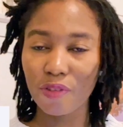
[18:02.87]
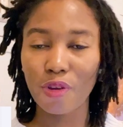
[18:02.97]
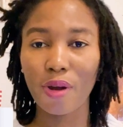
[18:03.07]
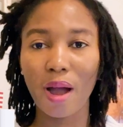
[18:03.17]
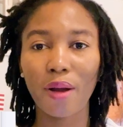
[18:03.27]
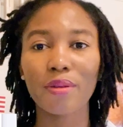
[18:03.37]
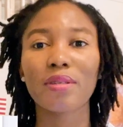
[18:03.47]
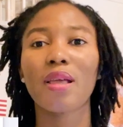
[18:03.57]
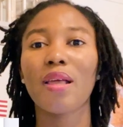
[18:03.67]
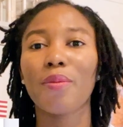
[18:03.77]
in your
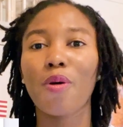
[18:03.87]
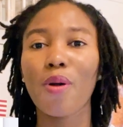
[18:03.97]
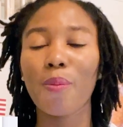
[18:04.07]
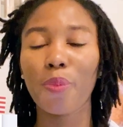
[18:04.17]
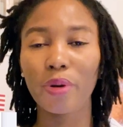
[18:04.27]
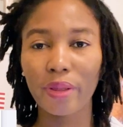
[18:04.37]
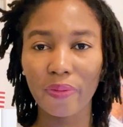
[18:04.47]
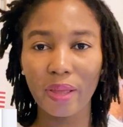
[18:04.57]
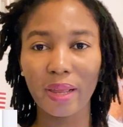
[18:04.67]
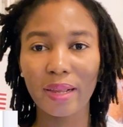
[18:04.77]
house, go and put it
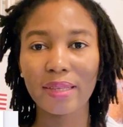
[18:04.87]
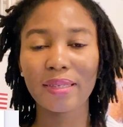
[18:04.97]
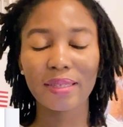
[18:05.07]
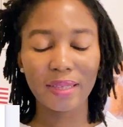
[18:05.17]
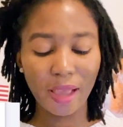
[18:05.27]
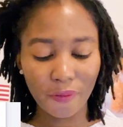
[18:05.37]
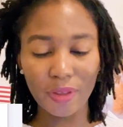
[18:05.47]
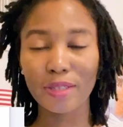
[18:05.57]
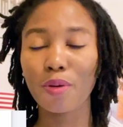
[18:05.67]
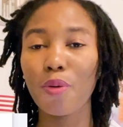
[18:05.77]
there. Save
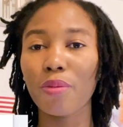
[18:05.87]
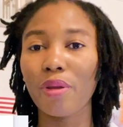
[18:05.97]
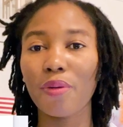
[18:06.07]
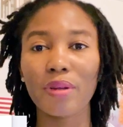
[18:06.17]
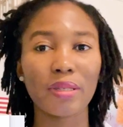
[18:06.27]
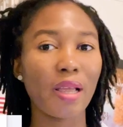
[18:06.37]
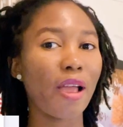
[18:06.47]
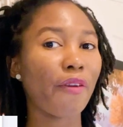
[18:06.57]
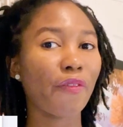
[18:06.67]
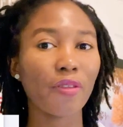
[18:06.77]
this code because
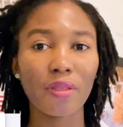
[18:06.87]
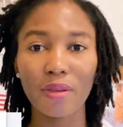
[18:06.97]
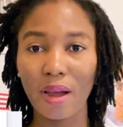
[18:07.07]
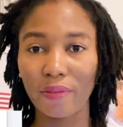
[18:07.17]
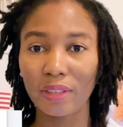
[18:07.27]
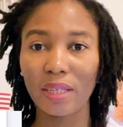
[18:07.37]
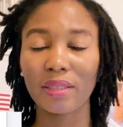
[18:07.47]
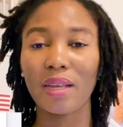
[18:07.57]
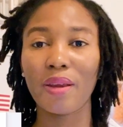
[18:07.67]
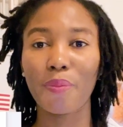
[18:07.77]
everything you have just
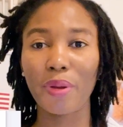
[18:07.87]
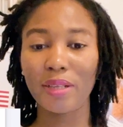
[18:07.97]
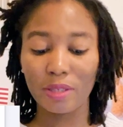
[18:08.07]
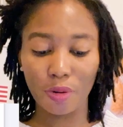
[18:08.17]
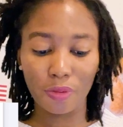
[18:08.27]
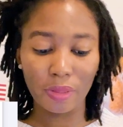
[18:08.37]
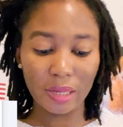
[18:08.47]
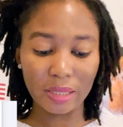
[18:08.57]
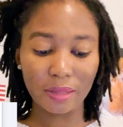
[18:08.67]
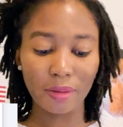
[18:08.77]
done depends on
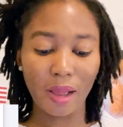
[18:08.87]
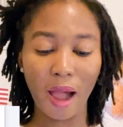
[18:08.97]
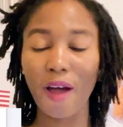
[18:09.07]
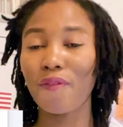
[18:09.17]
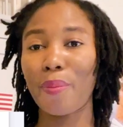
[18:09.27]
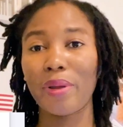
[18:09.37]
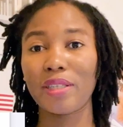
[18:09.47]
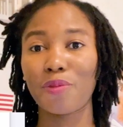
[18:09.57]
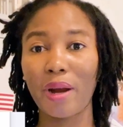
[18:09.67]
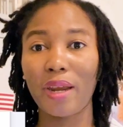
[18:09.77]
this alphabet
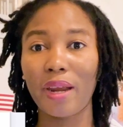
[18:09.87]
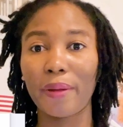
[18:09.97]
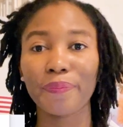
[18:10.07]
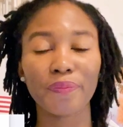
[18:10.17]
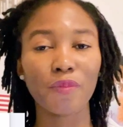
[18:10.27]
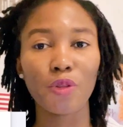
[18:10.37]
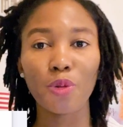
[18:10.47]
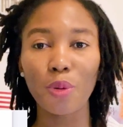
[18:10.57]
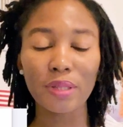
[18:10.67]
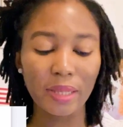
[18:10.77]
right here.
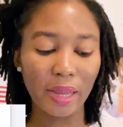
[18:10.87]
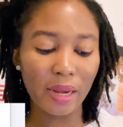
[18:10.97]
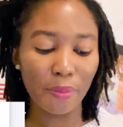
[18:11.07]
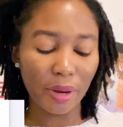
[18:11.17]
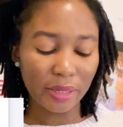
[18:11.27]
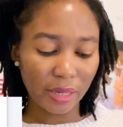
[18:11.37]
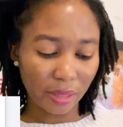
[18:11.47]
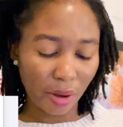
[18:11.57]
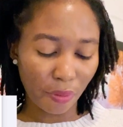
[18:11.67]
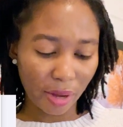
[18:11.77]
Don't let anybody take
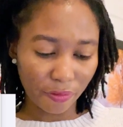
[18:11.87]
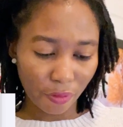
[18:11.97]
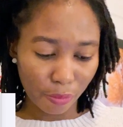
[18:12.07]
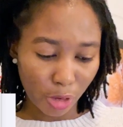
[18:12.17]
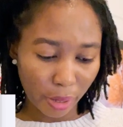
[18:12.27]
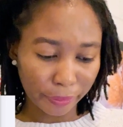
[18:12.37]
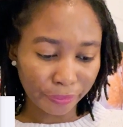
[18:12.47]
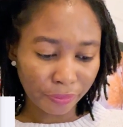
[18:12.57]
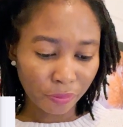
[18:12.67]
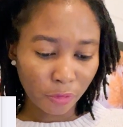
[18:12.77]
that right from you.
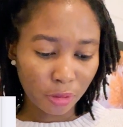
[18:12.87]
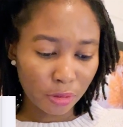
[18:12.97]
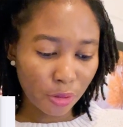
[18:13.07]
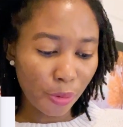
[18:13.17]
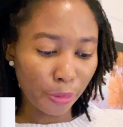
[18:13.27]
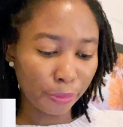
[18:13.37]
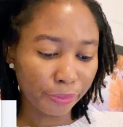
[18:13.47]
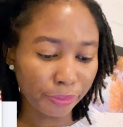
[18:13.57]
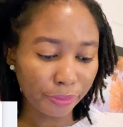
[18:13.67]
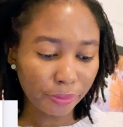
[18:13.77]
So
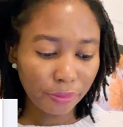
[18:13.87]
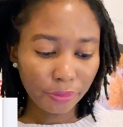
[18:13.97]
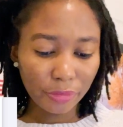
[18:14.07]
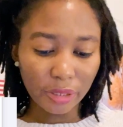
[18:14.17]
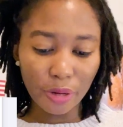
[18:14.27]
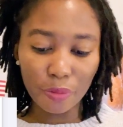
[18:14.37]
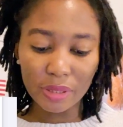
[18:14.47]
it would